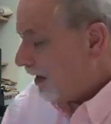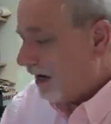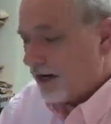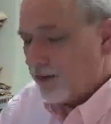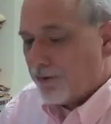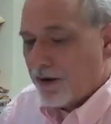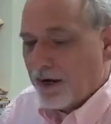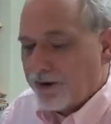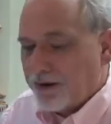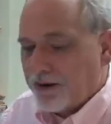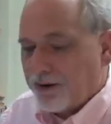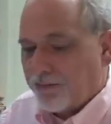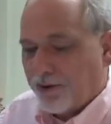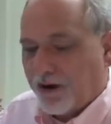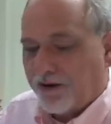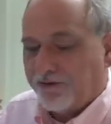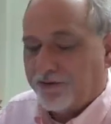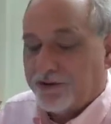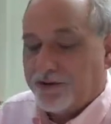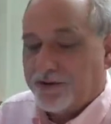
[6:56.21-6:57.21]
hunt around in the
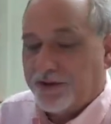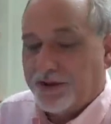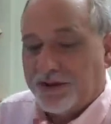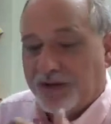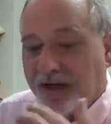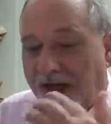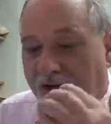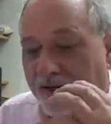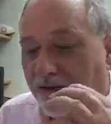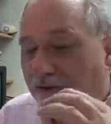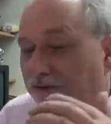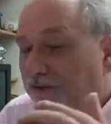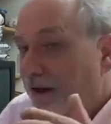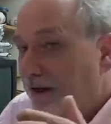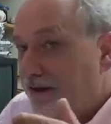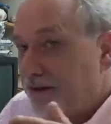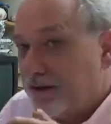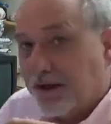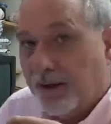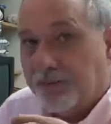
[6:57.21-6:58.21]
preferences and you'll
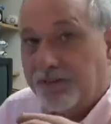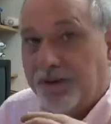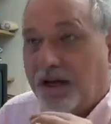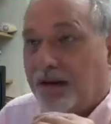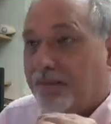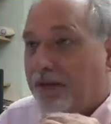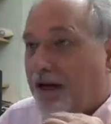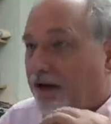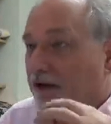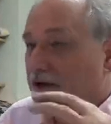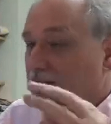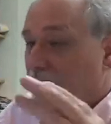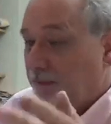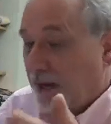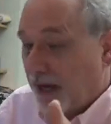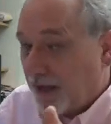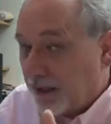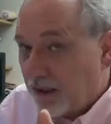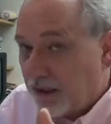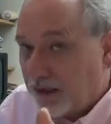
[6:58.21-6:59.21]
find something about
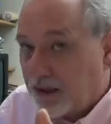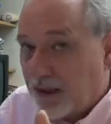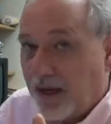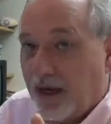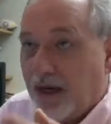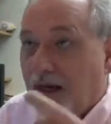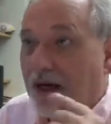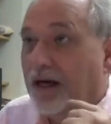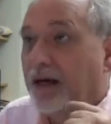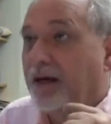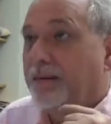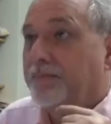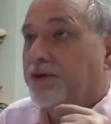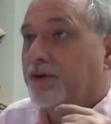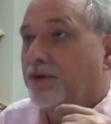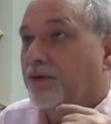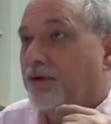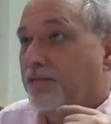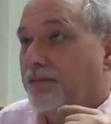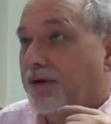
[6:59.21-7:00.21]
expanding tabs,
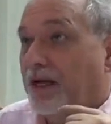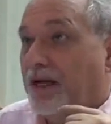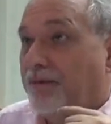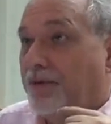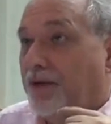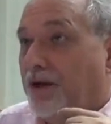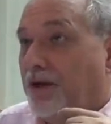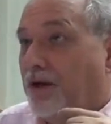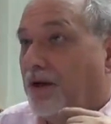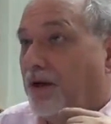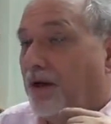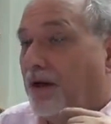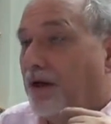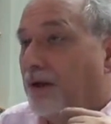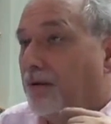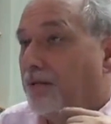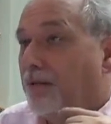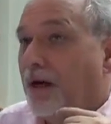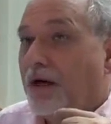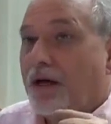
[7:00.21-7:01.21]
or maybe
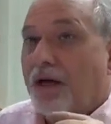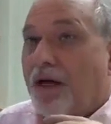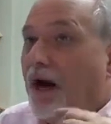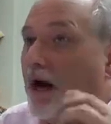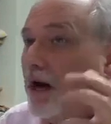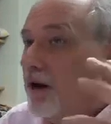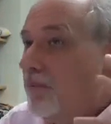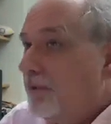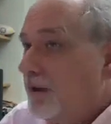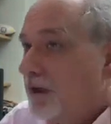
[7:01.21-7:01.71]
how